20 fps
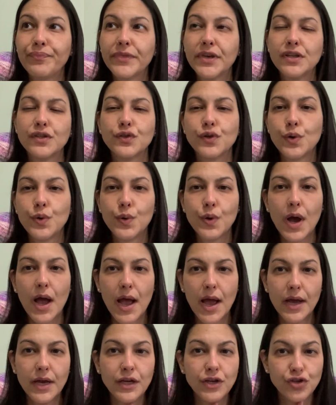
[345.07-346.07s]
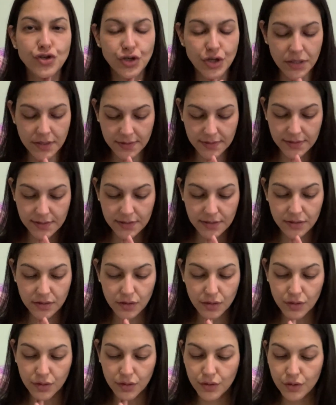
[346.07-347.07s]
So I just
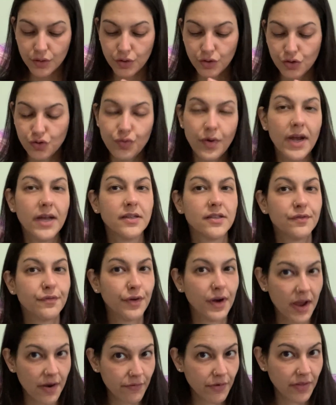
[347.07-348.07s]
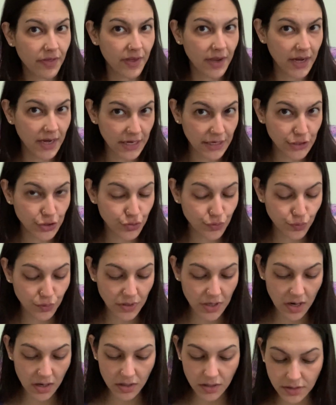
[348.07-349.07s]
transfer everything into
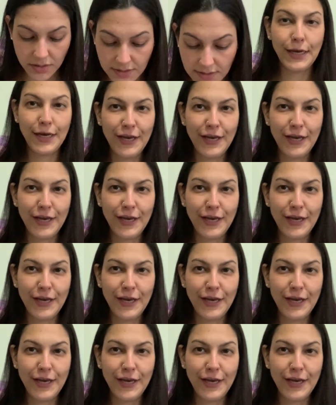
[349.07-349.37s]
yards.